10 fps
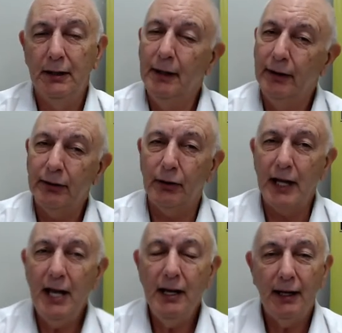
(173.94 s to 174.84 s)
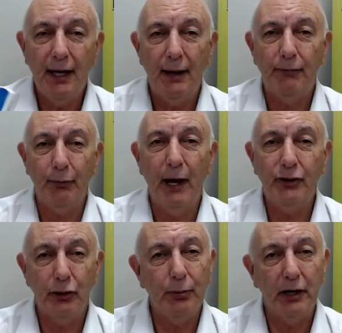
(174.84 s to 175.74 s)
So again, from
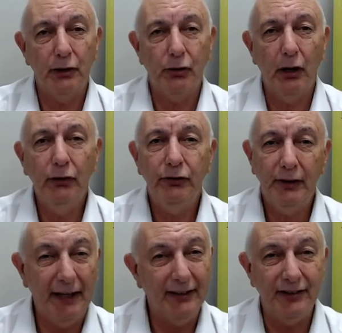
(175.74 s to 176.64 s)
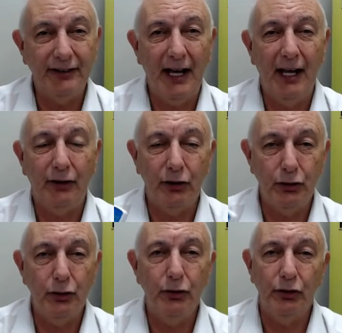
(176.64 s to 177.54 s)
HLP Controls, that's just how to
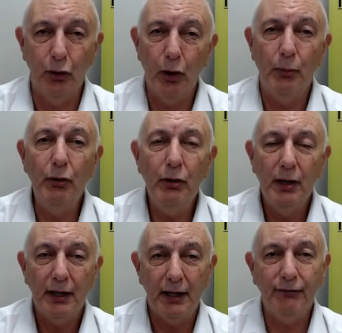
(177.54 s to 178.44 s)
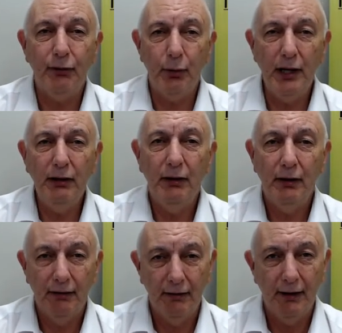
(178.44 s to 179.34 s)
use a normal infrared
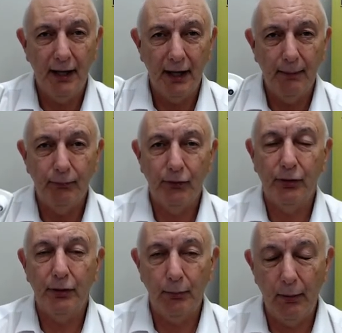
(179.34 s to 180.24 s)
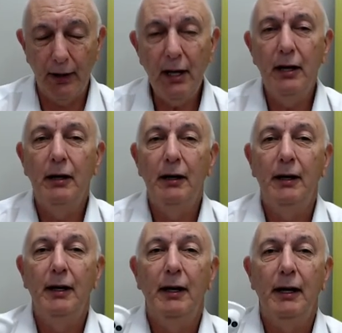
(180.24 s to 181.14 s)
thermometer,
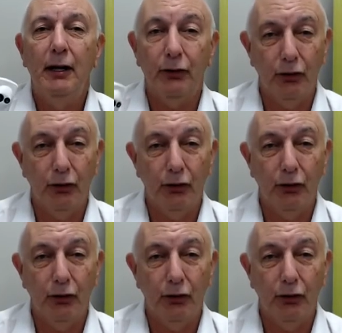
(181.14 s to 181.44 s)
as long as you've